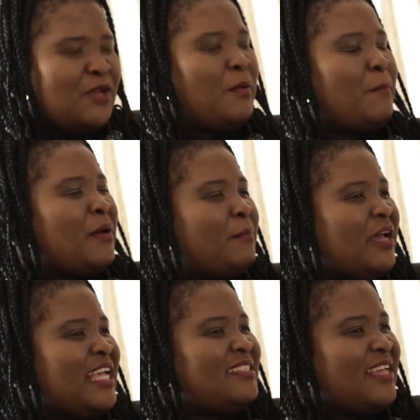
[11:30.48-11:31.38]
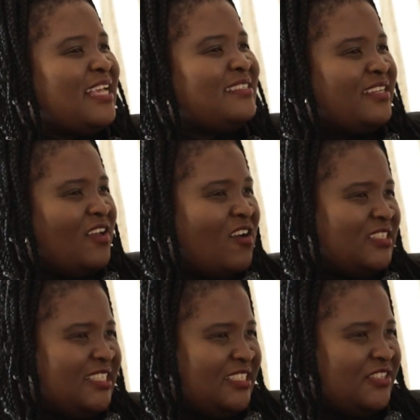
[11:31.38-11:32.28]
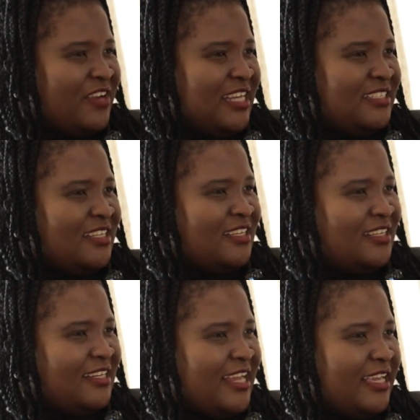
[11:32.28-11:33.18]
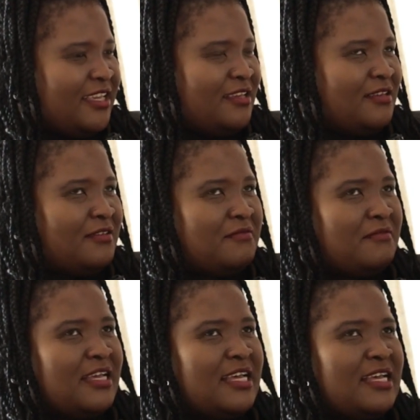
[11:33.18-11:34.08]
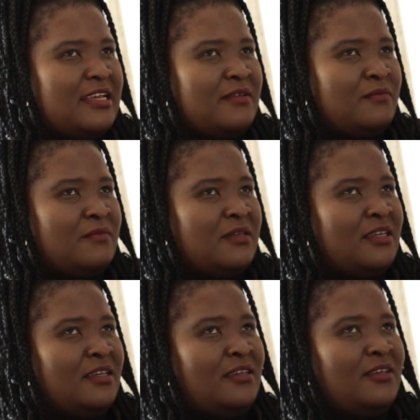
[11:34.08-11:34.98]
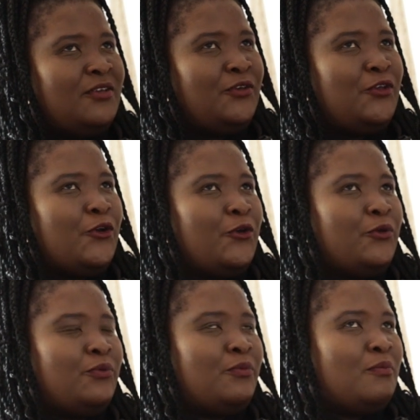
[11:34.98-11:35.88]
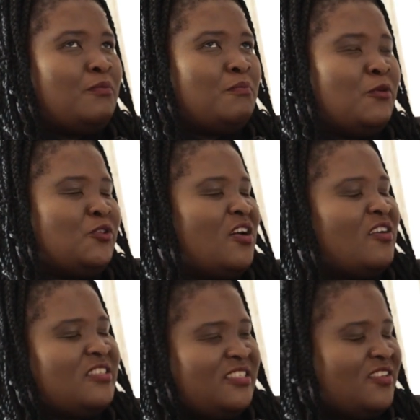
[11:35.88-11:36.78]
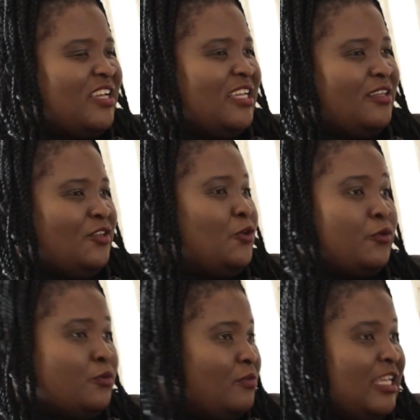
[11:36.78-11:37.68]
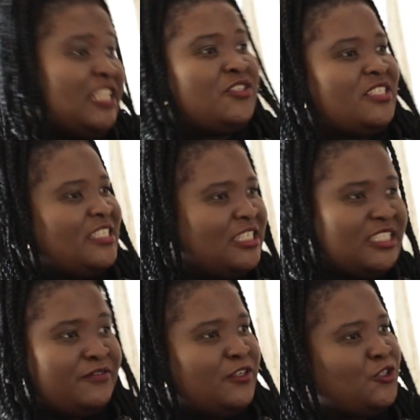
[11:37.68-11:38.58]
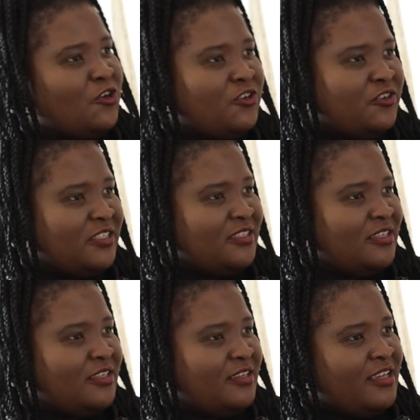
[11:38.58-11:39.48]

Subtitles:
But as an artist, right? Like, you know, most artists are, you know, interested in different genres.